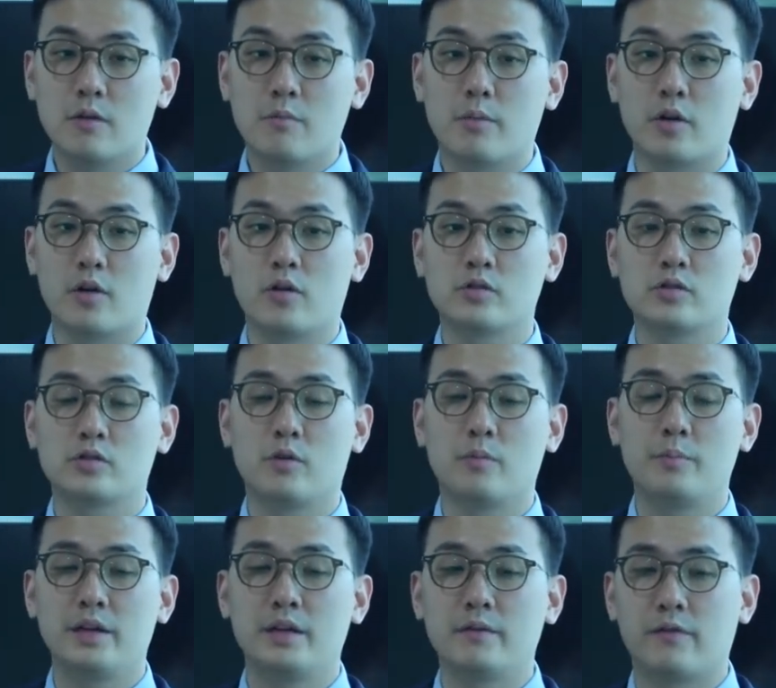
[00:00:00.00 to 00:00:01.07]
but also
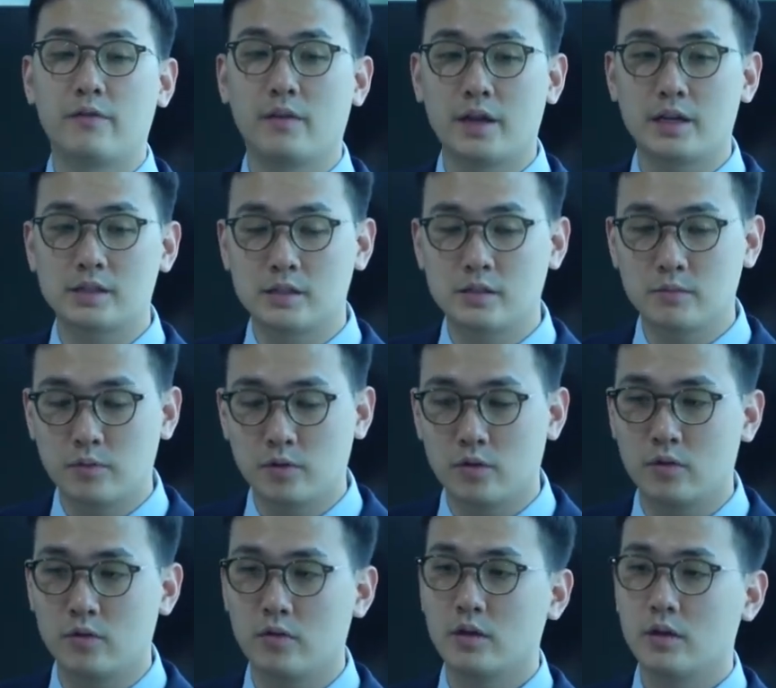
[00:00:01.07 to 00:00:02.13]
being
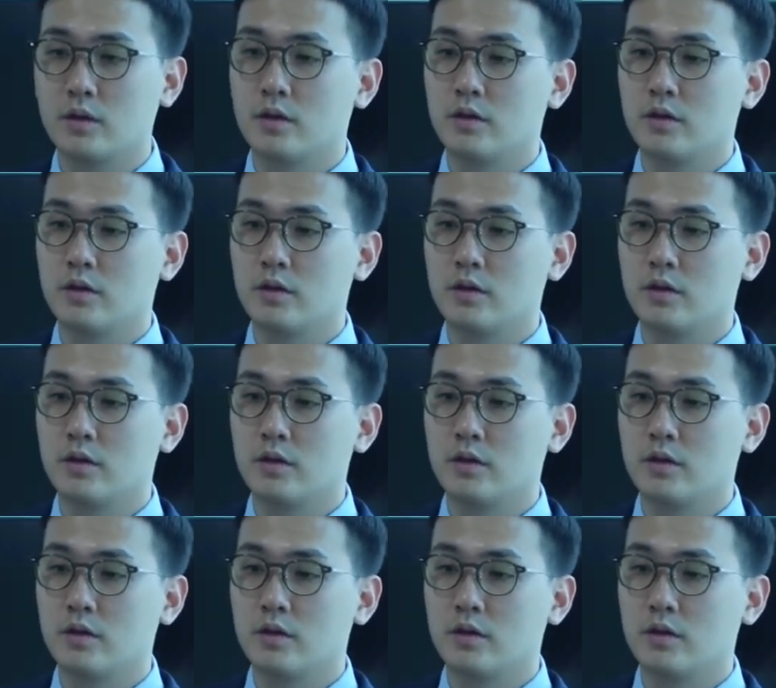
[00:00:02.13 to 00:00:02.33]
flexible,